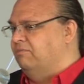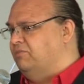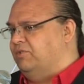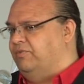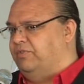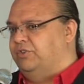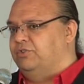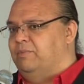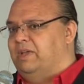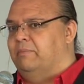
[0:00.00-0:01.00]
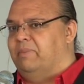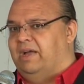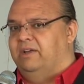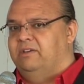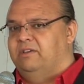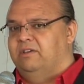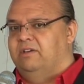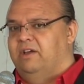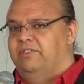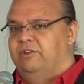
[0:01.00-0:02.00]
So first you make a bank,
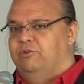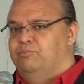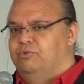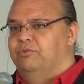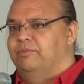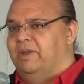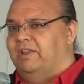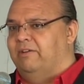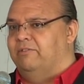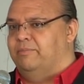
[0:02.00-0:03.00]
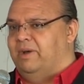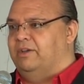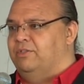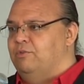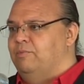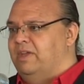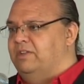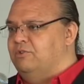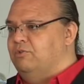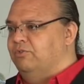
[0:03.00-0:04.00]
and then you pull the money out of the bank that you made
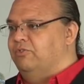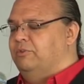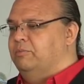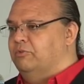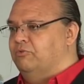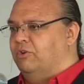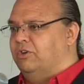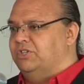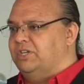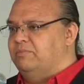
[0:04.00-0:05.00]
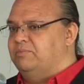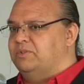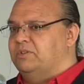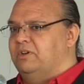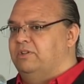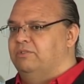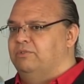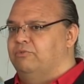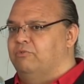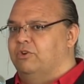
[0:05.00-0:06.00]
and you use it to build rocket ships, and
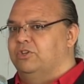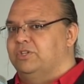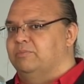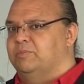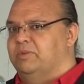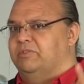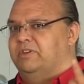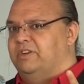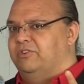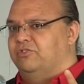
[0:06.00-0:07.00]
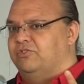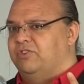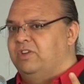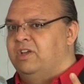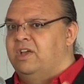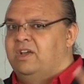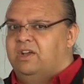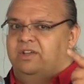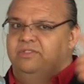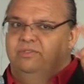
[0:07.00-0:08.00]
the rocket ships build an industry,
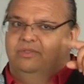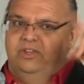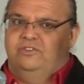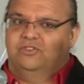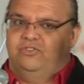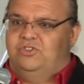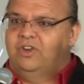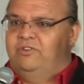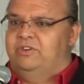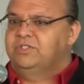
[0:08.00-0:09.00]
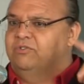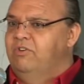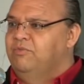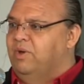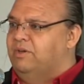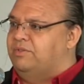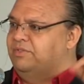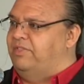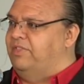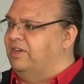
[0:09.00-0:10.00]
and the industry generates a lot of wealth,
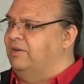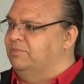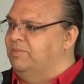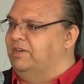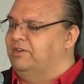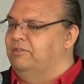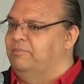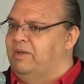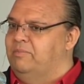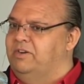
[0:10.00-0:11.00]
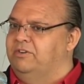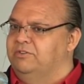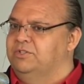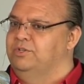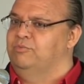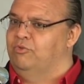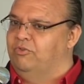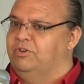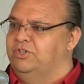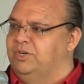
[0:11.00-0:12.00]
and then that comes back down the pipe and it turns into more
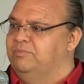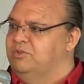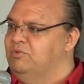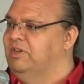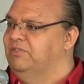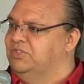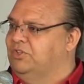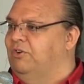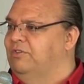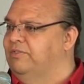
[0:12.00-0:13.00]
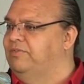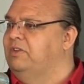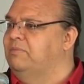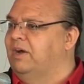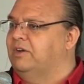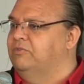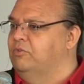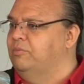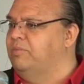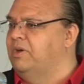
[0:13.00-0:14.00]
rocket ships, and you kind of start the feedback
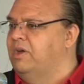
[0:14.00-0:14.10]
loop